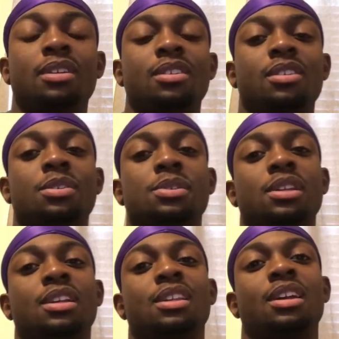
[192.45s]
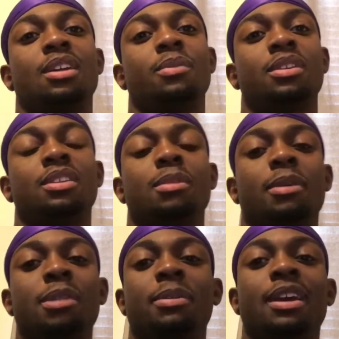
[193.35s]
You know what I'm saying? Like, when the
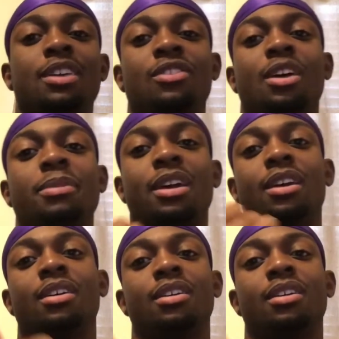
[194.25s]
baby had dropped that